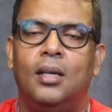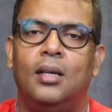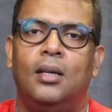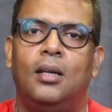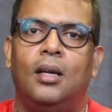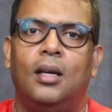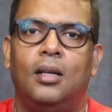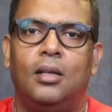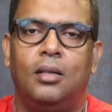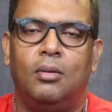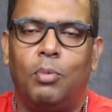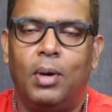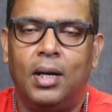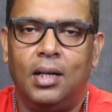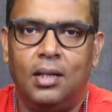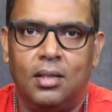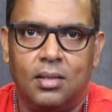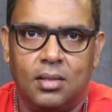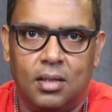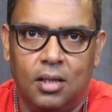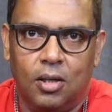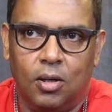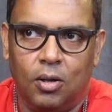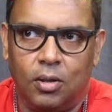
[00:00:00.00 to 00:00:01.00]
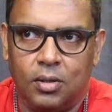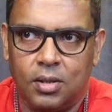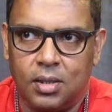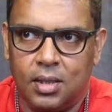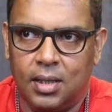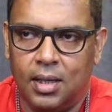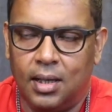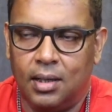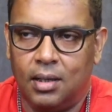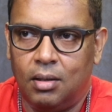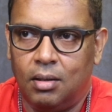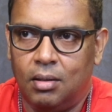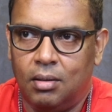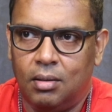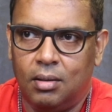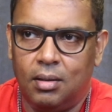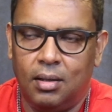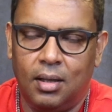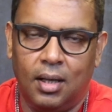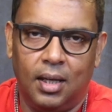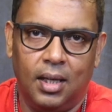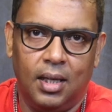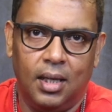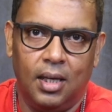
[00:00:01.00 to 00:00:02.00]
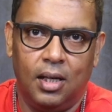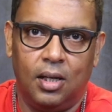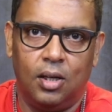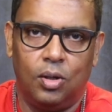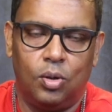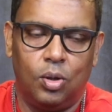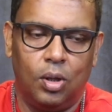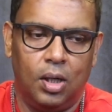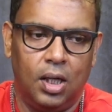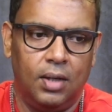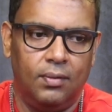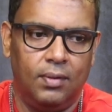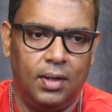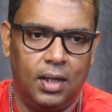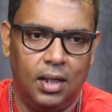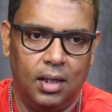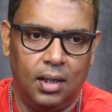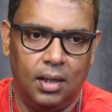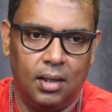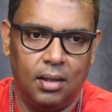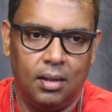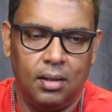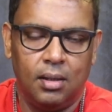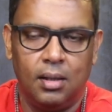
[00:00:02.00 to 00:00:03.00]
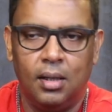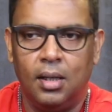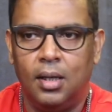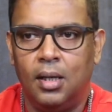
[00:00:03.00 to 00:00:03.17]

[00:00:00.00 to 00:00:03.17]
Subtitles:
and why Disney Hotstar, they're eager to leave India.